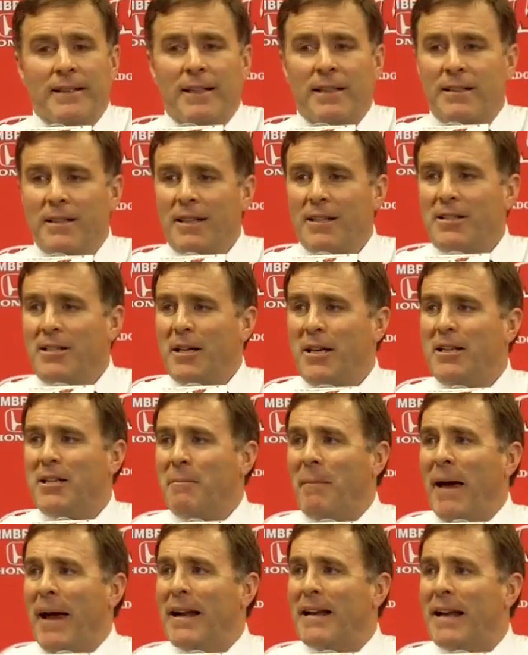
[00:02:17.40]
It's
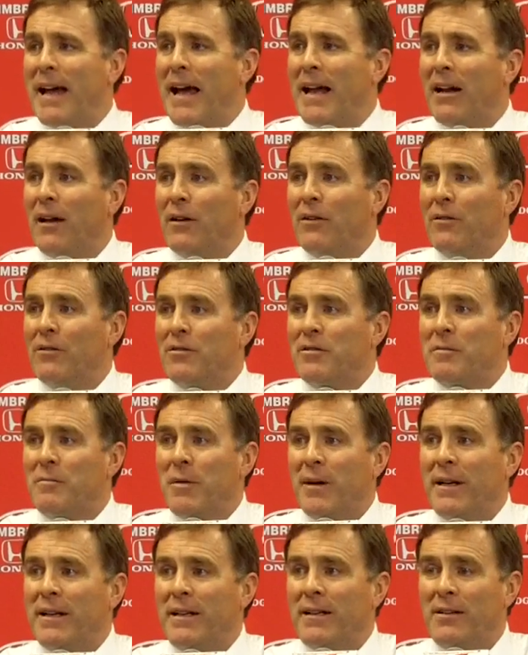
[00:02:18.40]
a bad guy to lose,
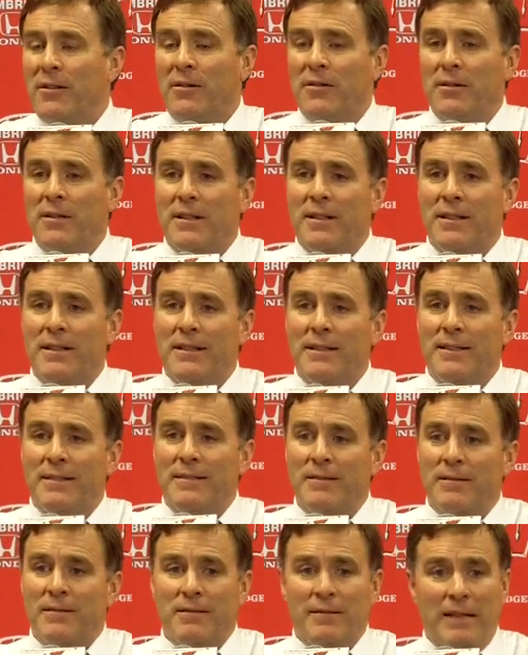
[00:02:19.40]
but you know,
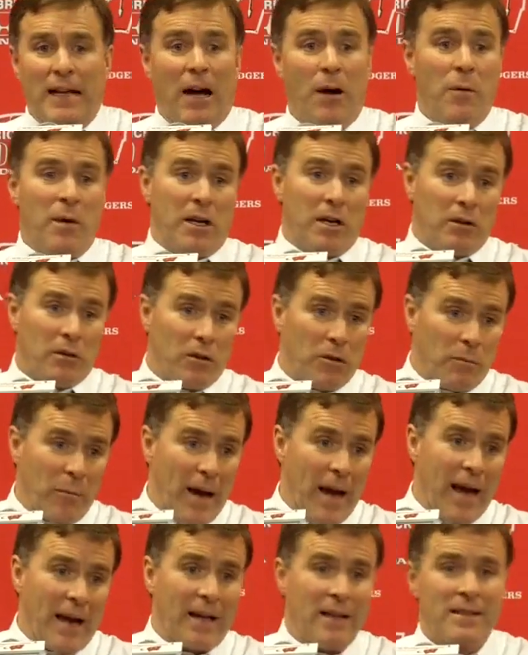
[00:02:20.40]
now we can look
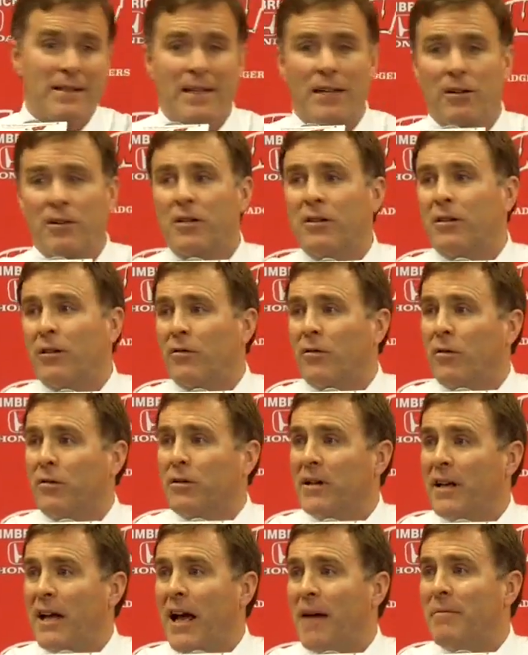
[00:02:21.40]
back and say, look at the
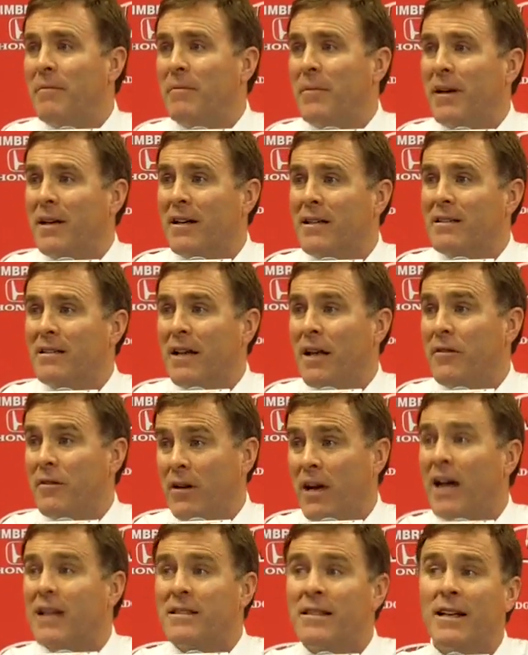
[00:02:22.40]
growth that happened because other
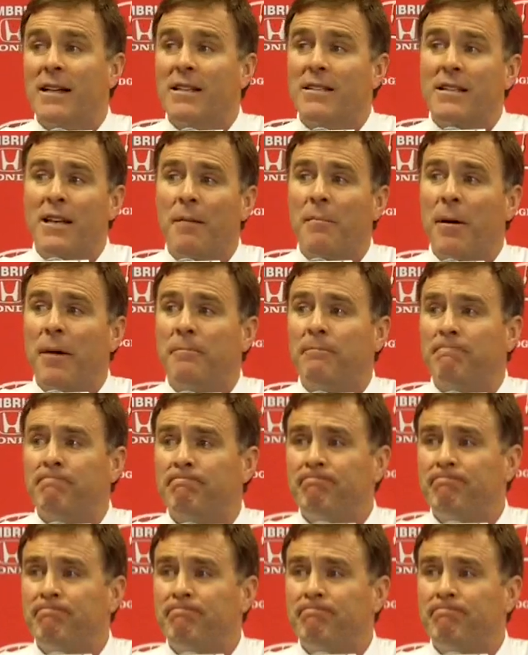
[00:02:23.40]
guys had to step up.